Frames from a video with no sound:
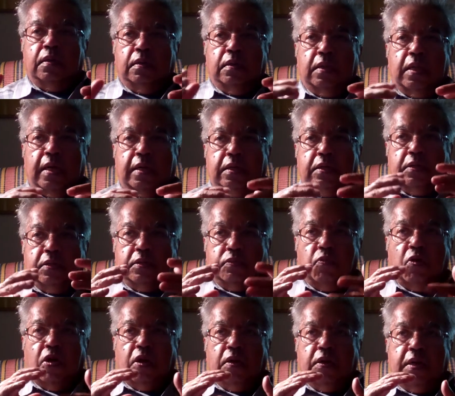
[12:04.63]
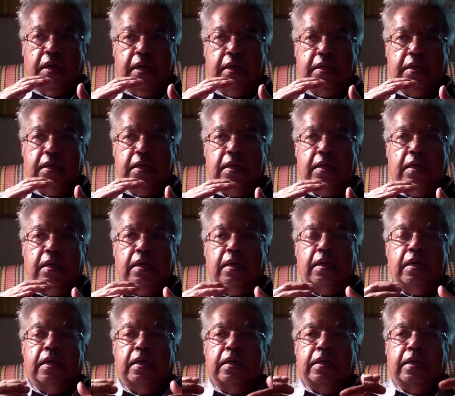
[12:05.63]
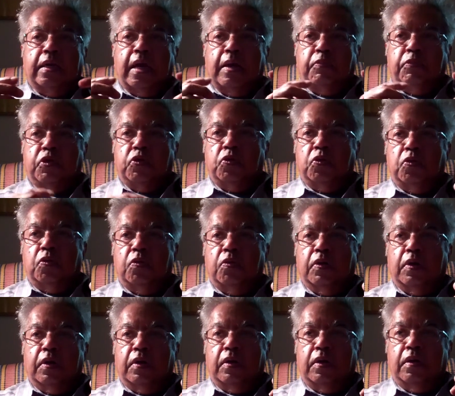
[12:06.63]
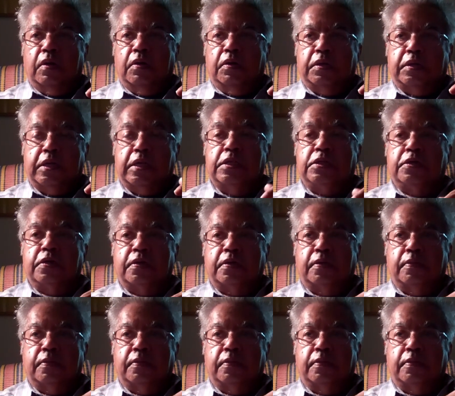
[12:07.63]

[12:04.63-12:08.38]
that small deity, it came to Silchar.